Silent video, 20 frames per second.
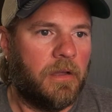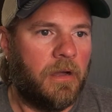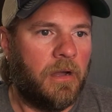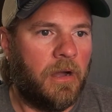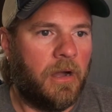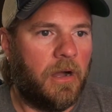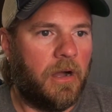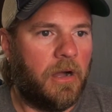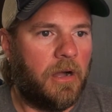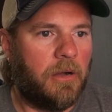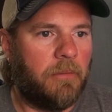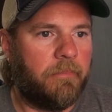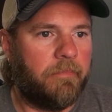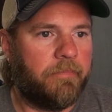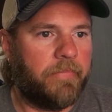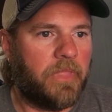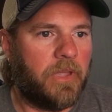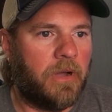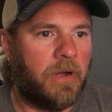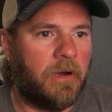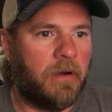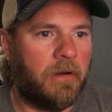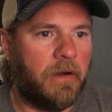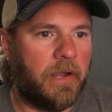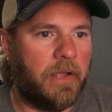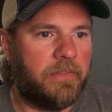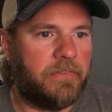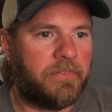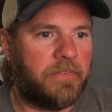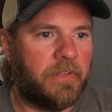Um, all
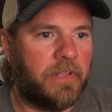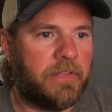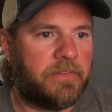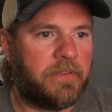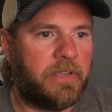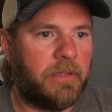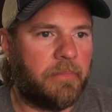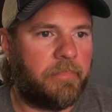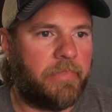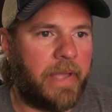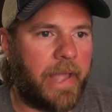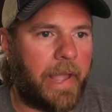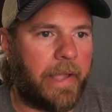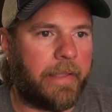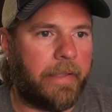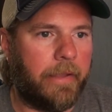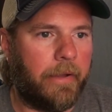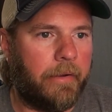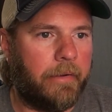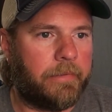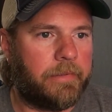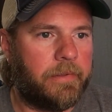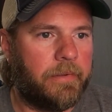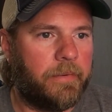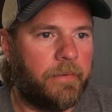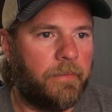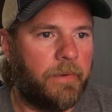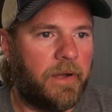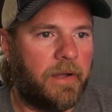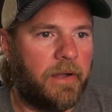right, so let's get back here
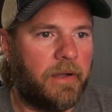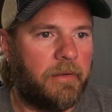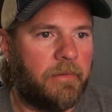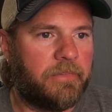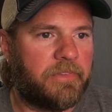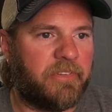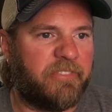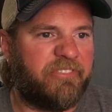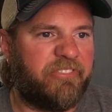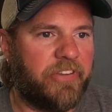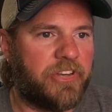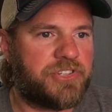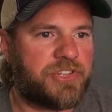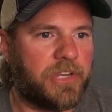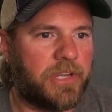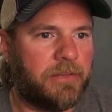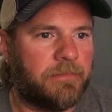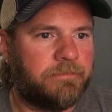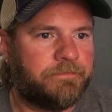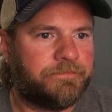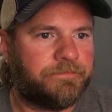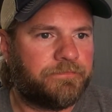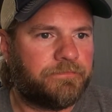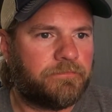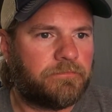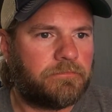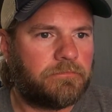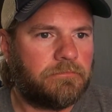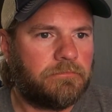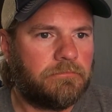to, uh, to fishing.
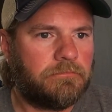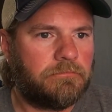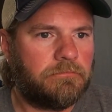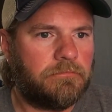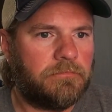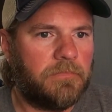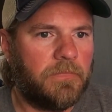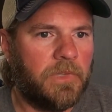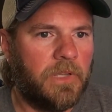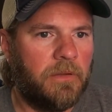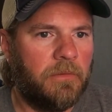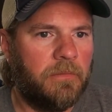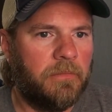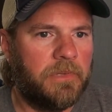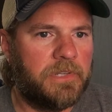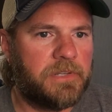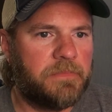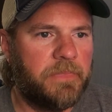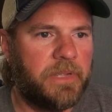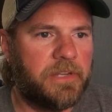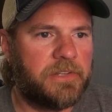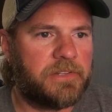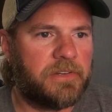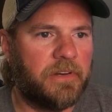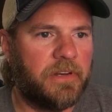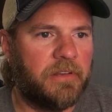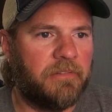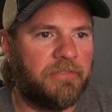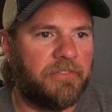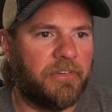I'll just make sure I
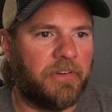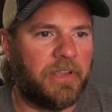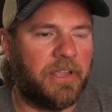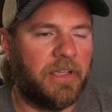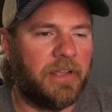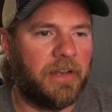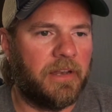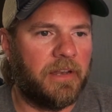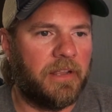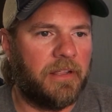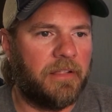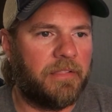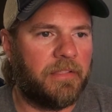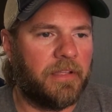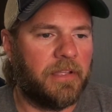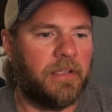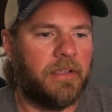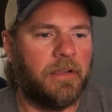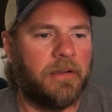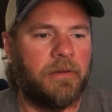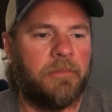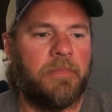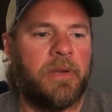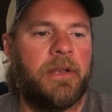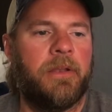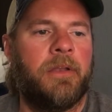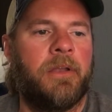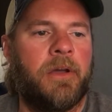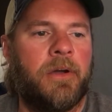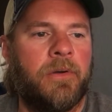didn't forget anything here in my
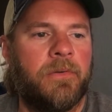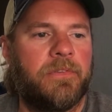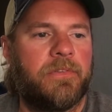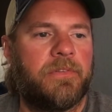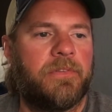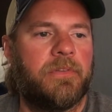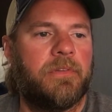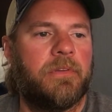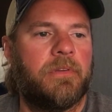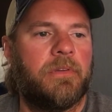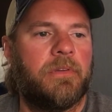notes.